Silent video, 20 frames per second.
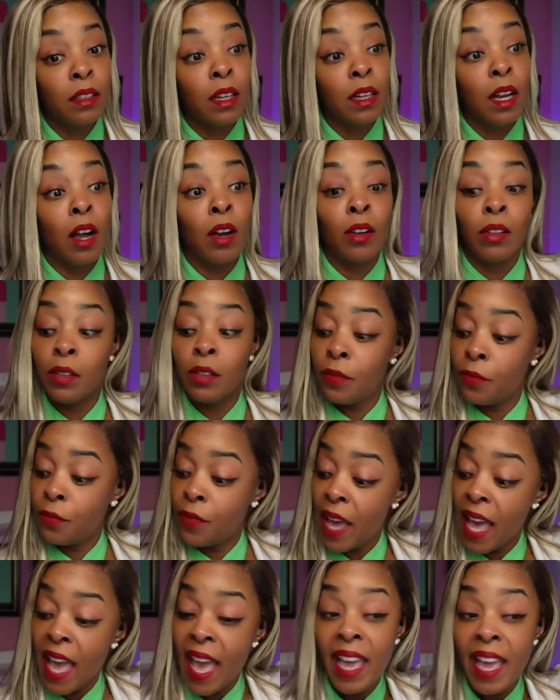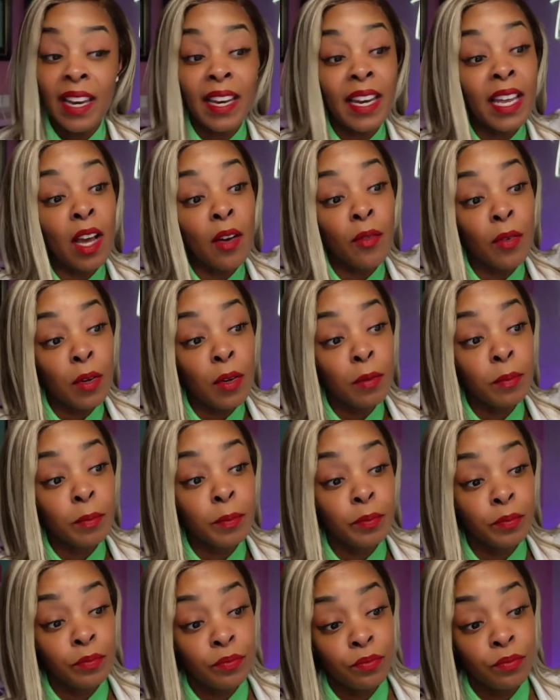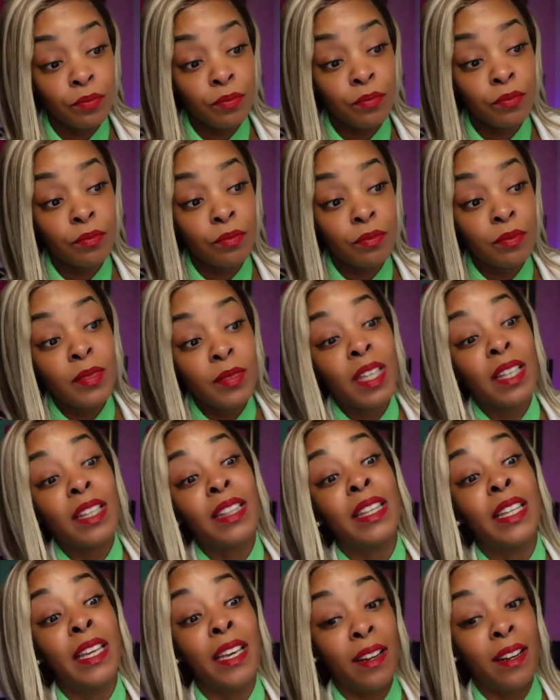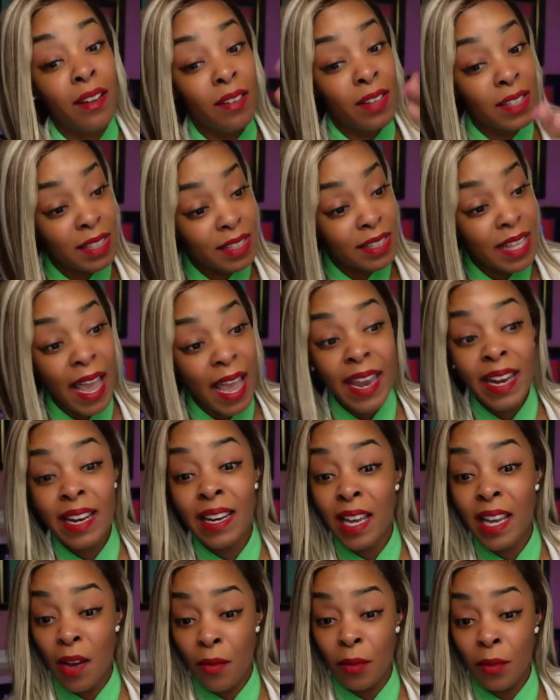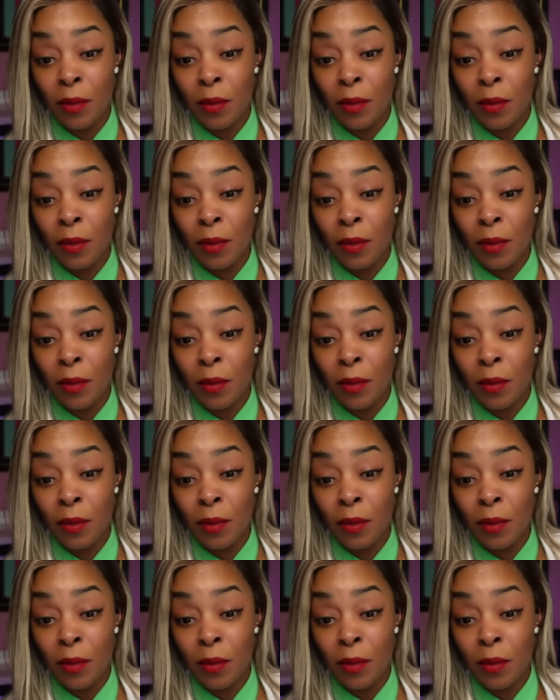on the Fed level, then on the state level.